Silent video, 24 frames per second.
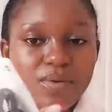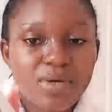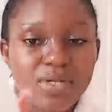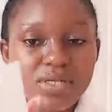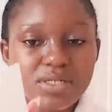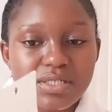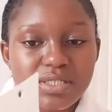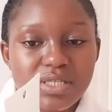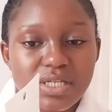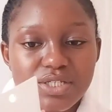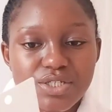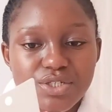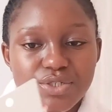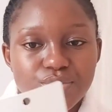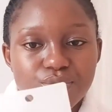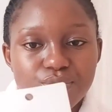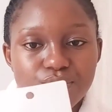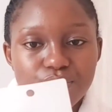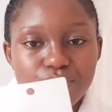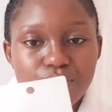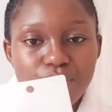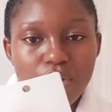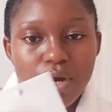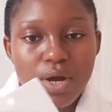ones that
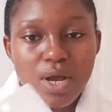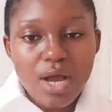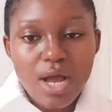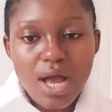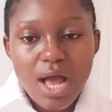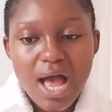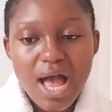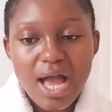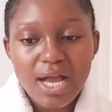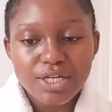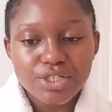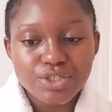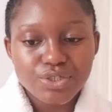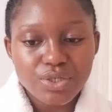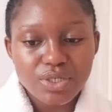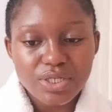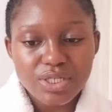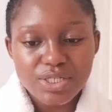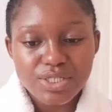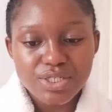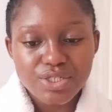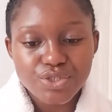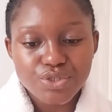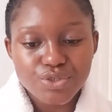you
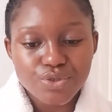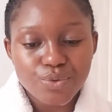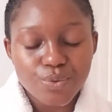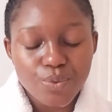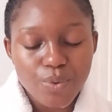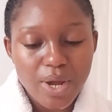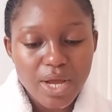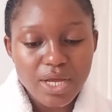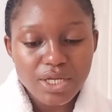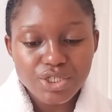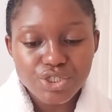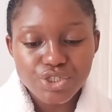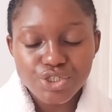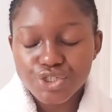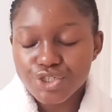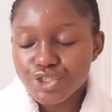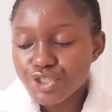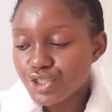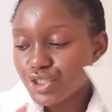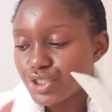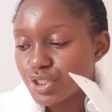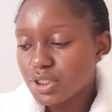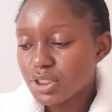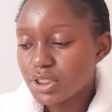actually
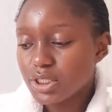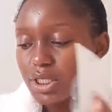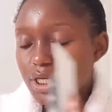stretch.